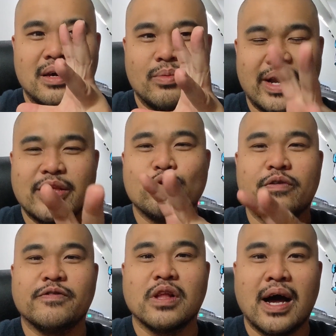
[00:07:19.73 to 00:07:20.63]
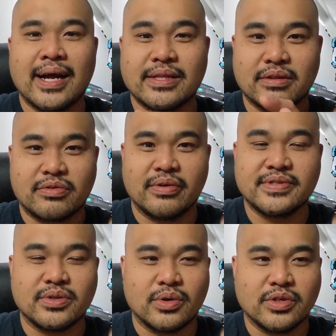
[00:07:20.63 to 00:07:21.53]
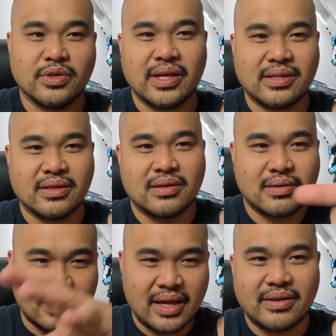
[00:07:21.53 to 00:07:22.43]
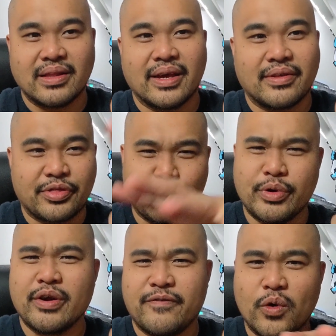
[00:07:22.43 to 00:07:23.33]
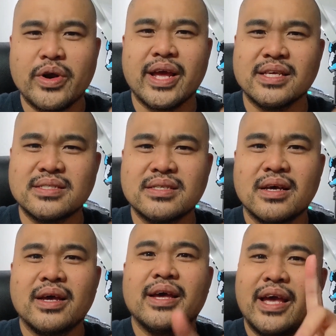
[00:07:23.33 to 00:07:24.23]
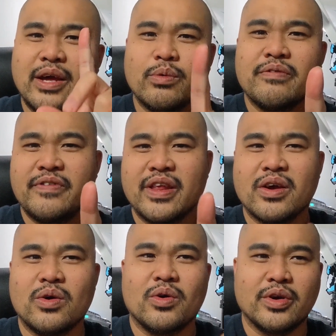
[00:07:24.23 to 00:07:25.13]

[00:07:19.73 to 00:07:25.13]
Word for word: when I do a vlog at the thrift store, do you like the kind of like three or four days in one video?